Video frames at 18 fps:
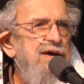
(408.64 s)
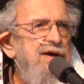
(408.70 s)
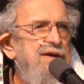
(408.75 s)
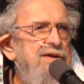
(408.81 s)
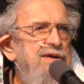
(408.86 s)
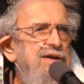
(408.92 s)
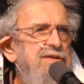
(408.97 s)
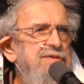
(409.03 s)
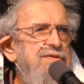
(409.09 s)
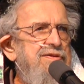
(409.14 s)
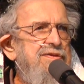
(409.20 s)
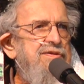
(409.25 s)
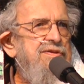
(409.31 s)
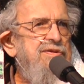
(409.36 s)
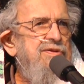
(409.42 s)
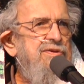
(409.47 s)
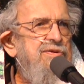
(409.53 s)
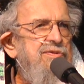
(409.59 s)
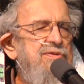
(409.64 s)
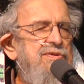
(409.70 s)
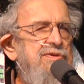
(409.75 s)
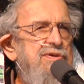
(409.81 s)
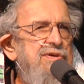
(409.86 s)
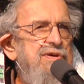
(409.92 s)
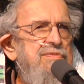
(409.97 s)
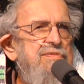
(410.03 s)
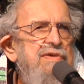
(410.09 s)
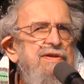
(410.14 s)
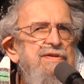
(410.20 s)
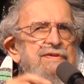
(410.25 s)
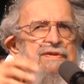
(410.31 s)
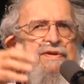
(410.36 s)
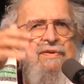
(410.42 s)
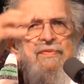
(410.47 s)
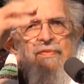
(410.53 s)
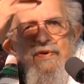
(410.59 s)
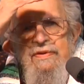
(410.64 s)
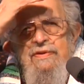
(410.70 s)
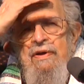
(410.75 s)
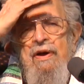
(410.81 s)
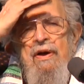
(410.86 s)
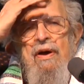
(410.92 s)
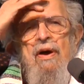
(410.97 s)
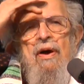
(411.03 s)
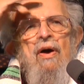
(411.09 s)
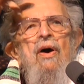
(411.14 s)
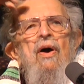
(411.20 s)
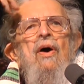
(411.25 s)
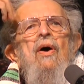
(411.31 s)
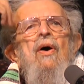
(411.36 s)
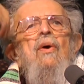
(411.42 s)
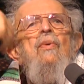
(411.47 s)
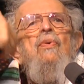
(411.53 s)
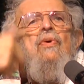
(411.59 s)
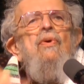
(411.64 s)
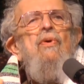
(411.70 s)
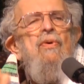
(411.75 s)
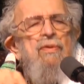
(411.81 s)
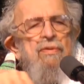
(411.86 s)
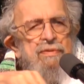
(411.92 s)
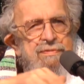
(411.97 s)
And I said no, and my son went, phew.